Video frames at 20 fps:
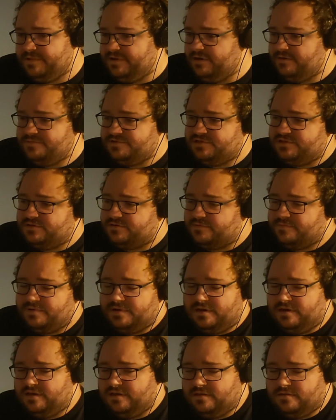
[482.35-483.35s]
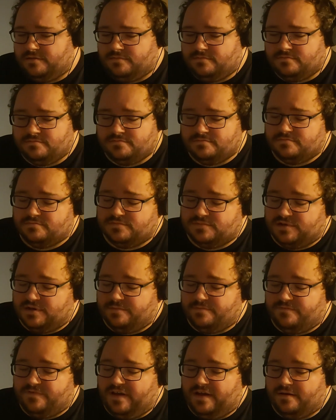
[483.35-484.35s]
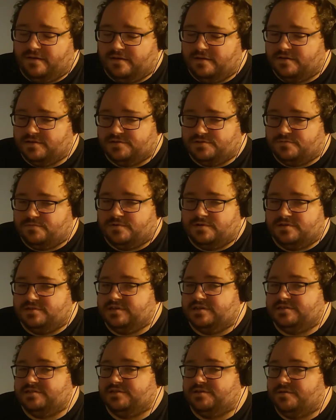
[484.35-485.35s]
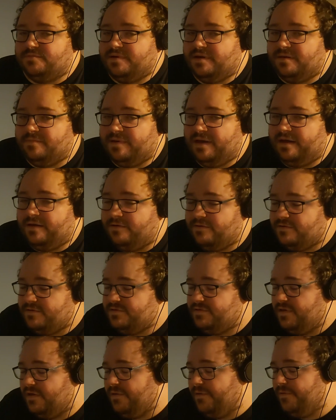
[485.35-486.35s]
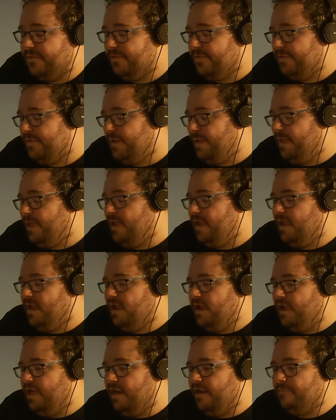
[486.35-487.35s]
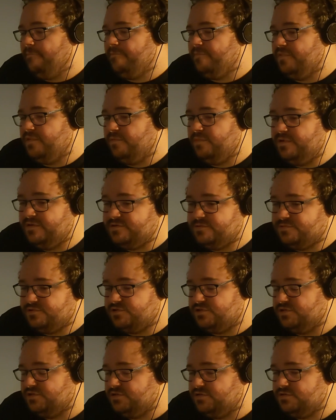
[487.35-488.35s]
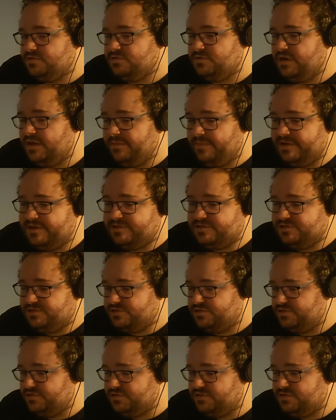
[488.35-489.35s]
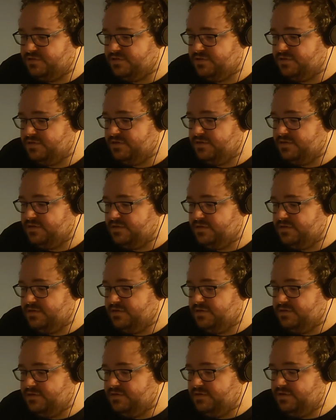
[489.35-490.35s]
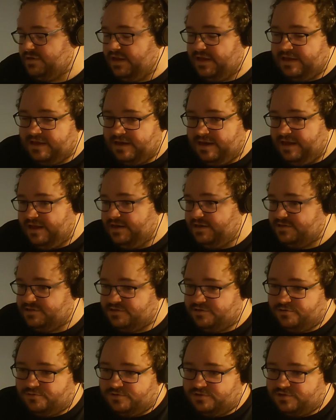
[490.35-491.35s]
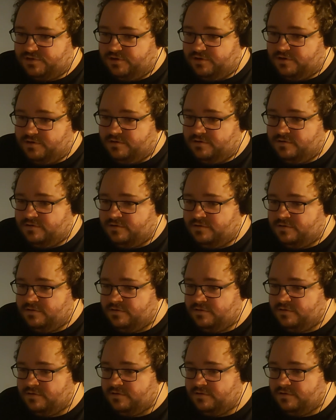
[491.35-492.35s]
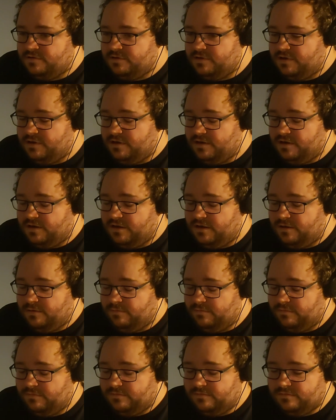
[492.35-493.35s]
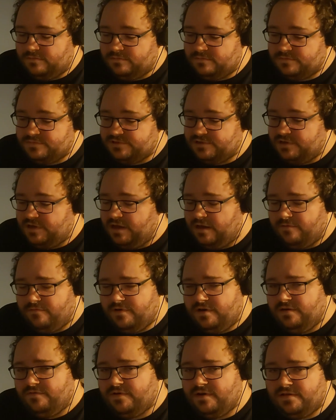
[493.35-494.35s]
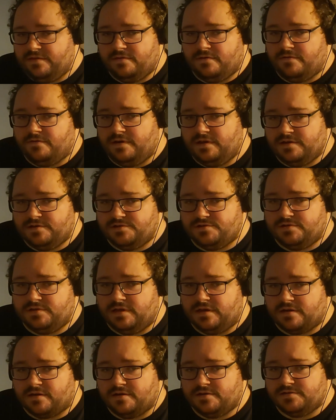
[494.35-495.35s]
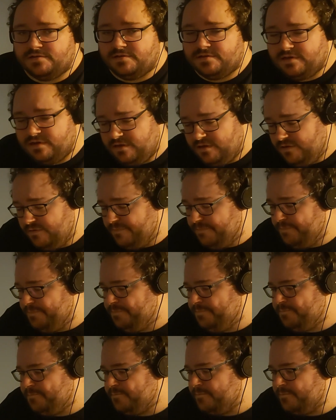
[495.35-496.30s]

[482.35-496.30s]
I mean, I'm still completely dumbfounded as to what it's actually going to be about. So, yeah. The music was good. Animation's good. Naked Ladies is always good. So yeah, really, really thoroughly enjoyed that, guys. So thank you.